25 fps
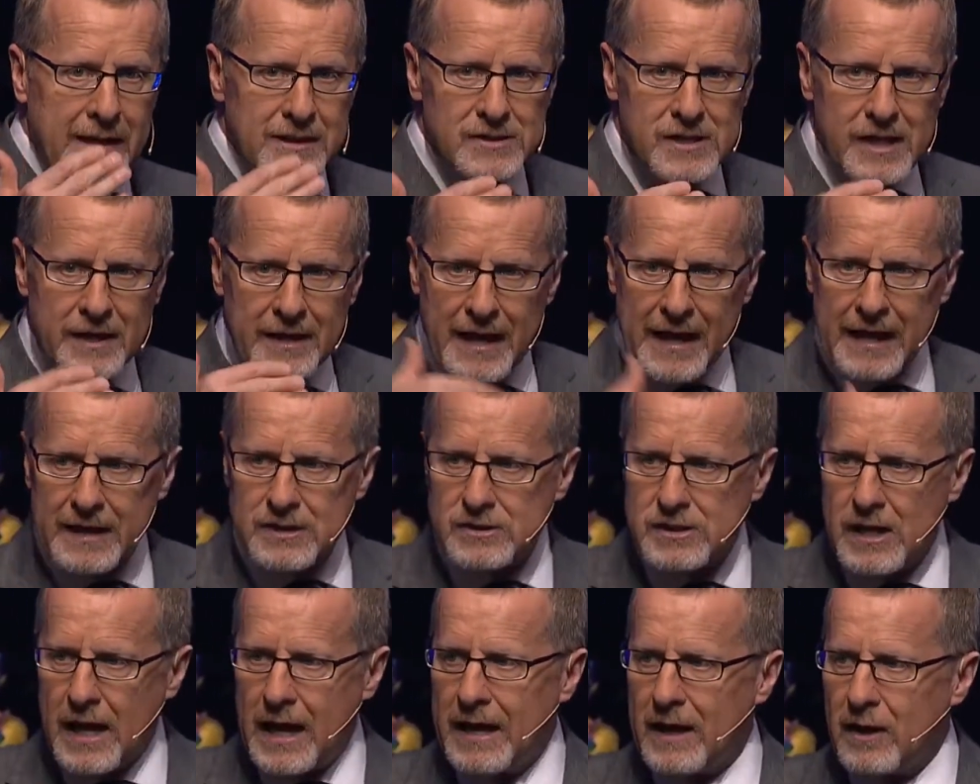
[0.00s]
as an
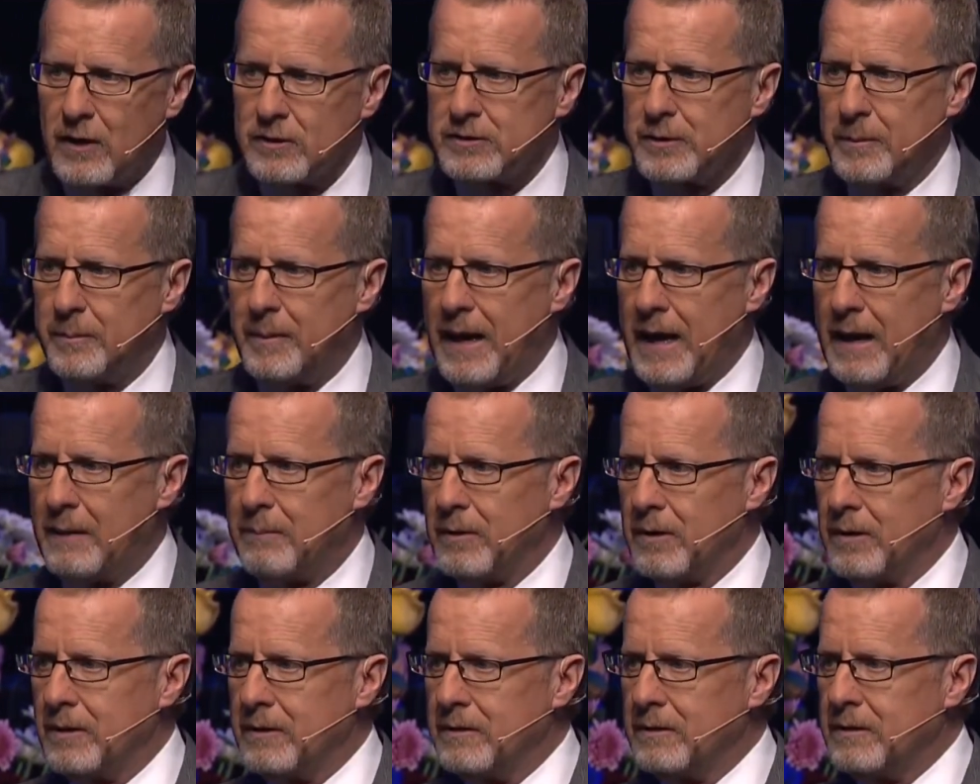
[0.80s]
exile to
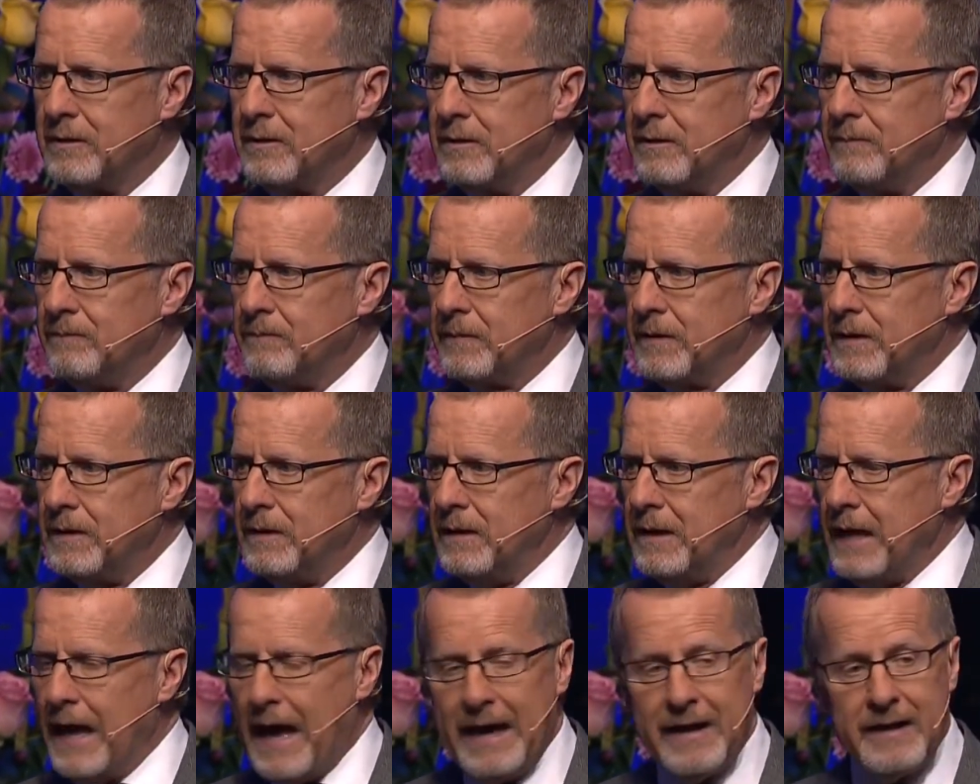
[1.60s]
Babylon,
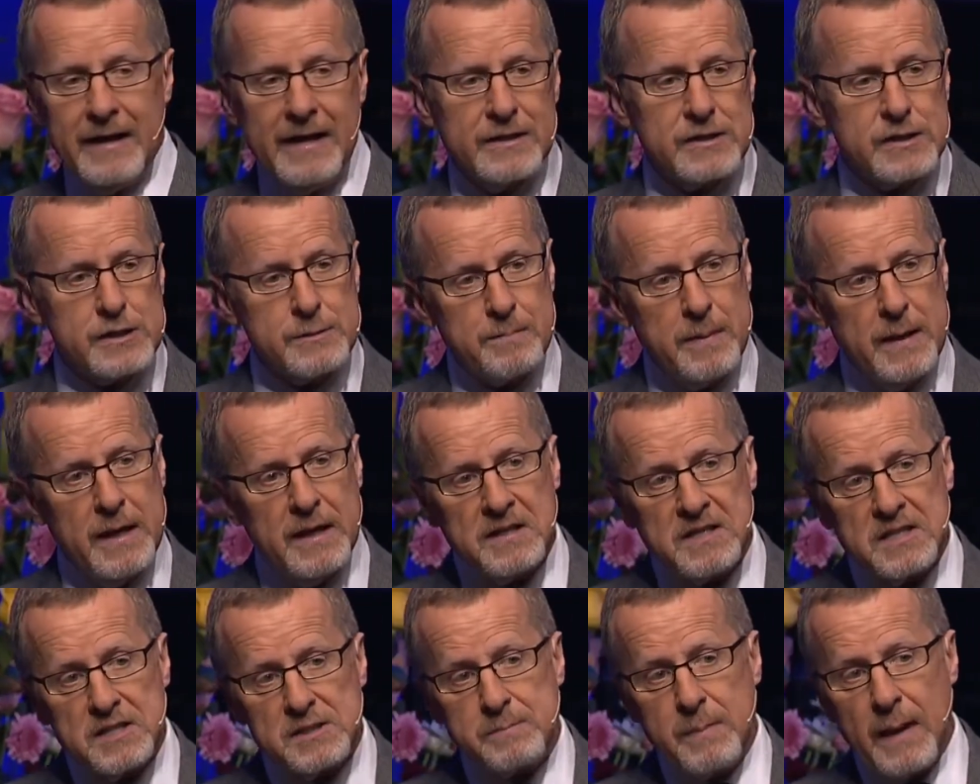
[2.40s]
and had
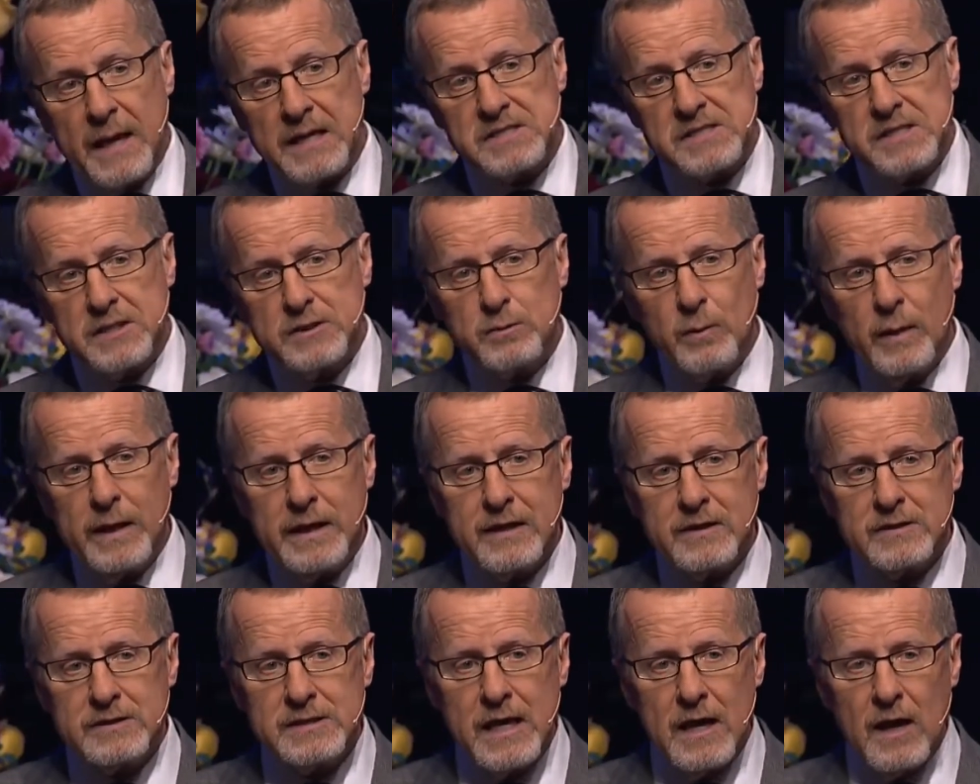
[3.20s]
spent, as best as we
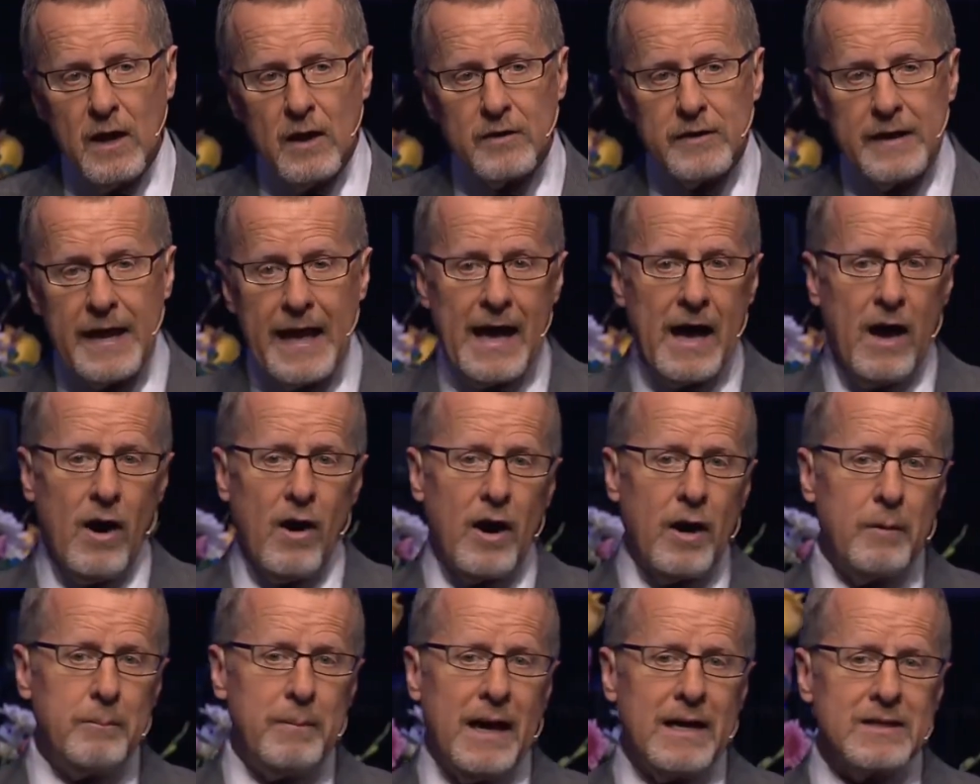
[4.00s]
can tell now,
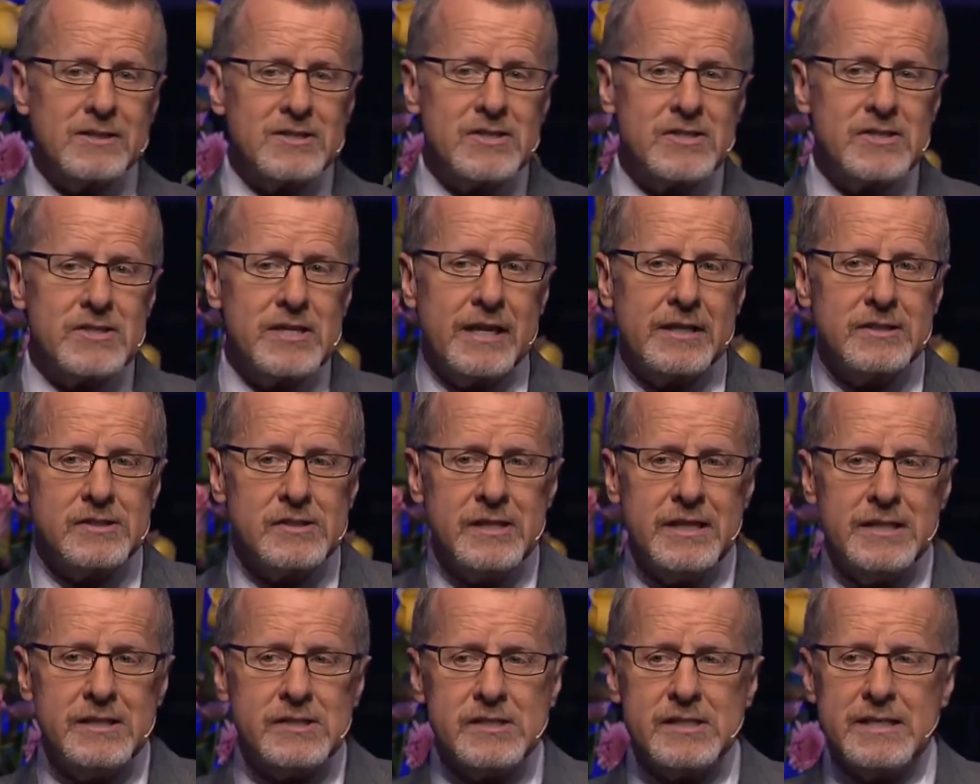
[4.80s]
about
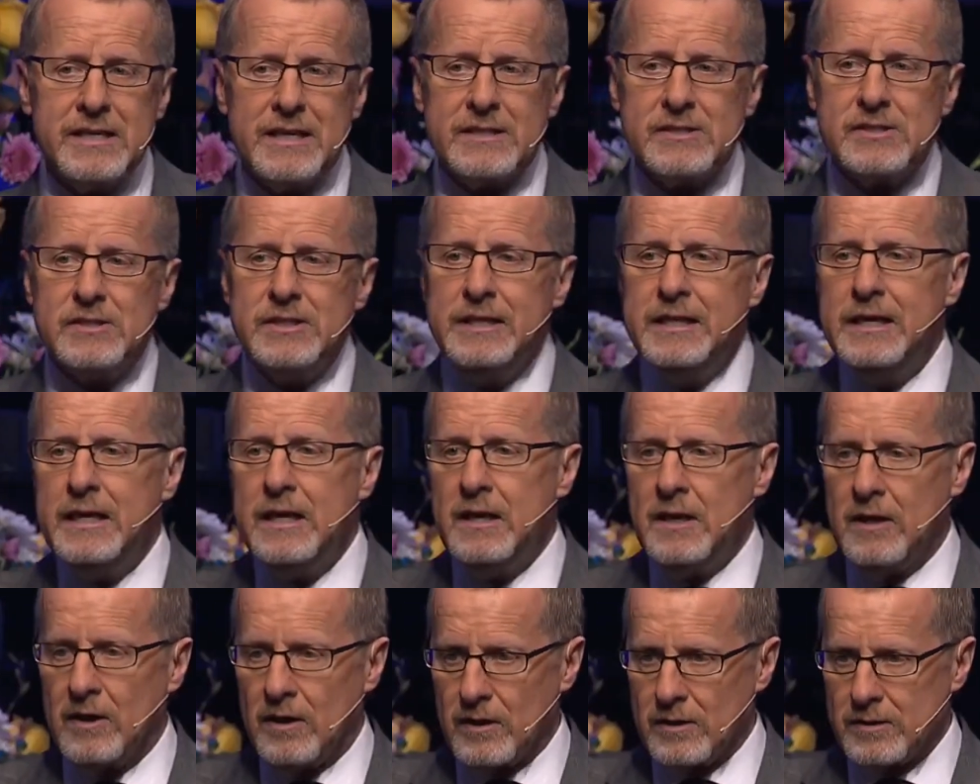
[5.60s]
66
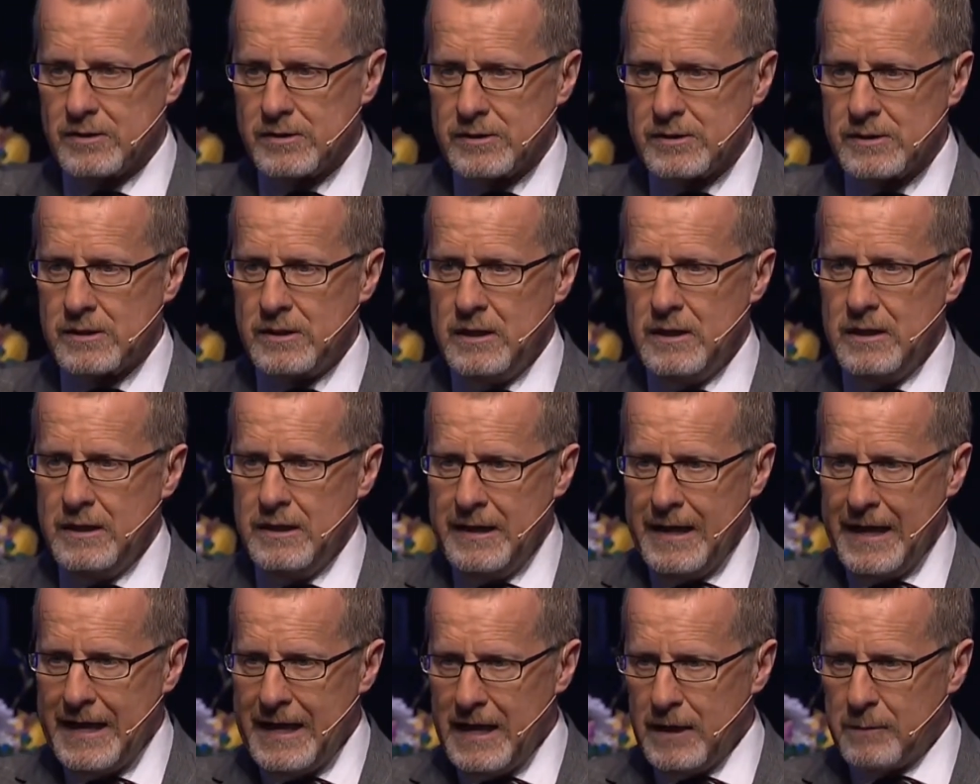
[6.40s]
years
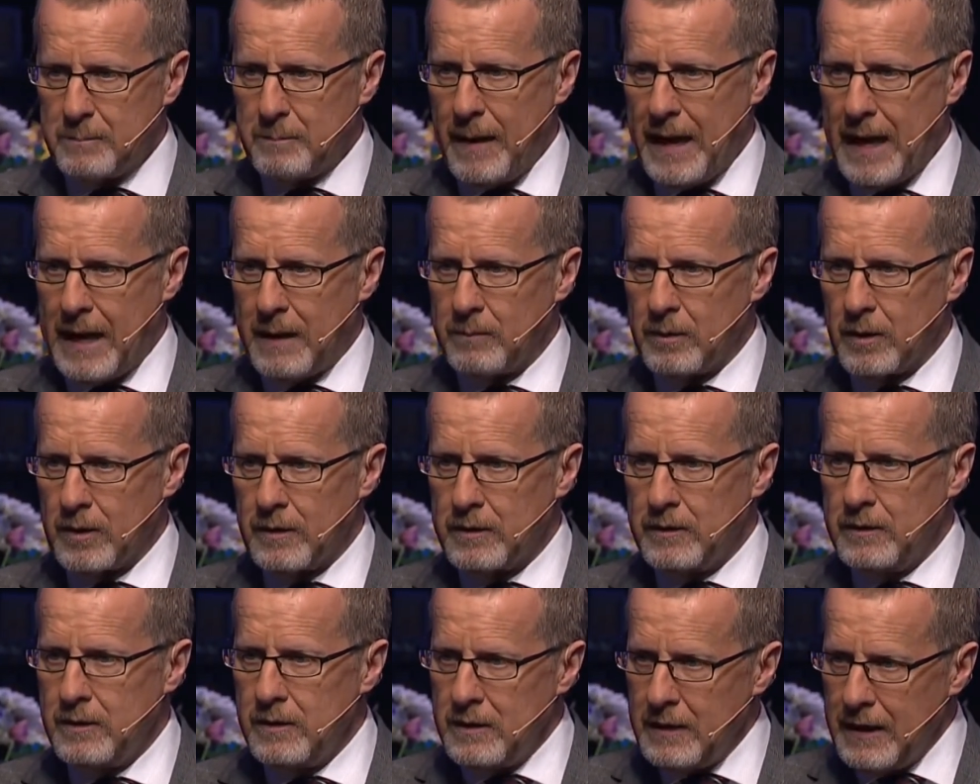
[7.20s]
in
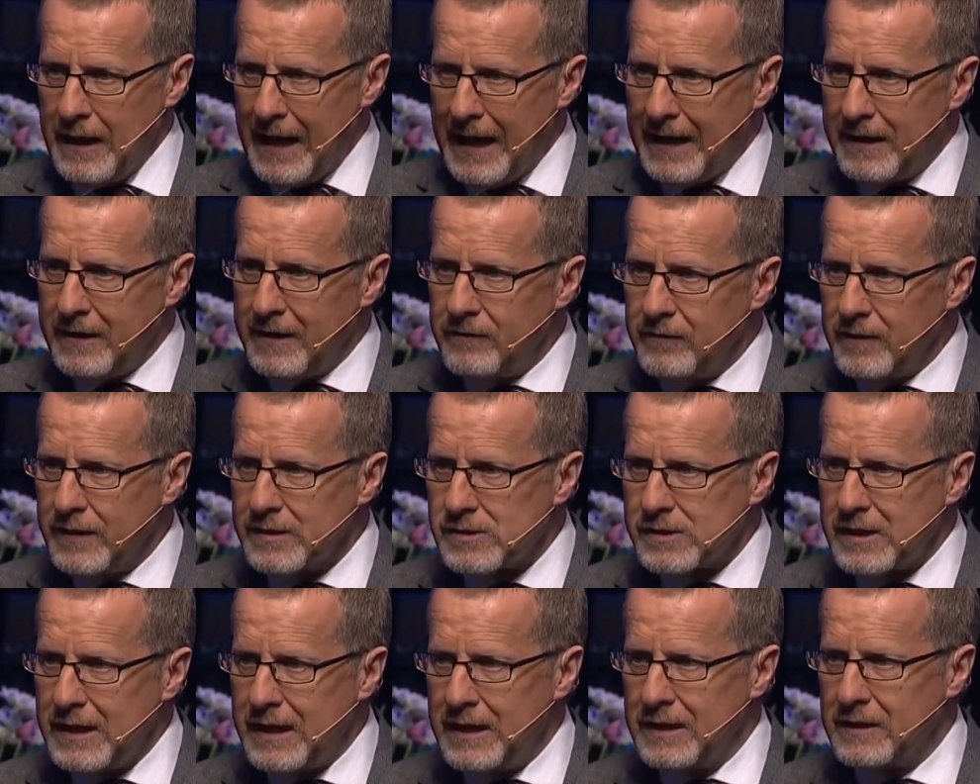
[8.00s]
Babylon and in
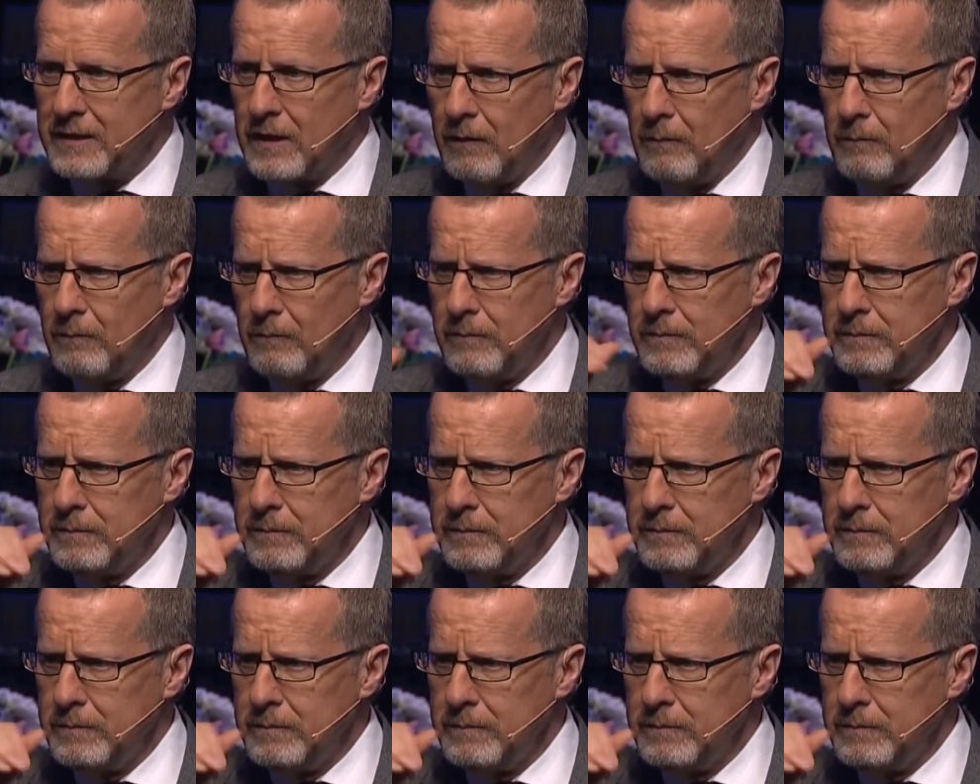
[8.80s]
this kingdom,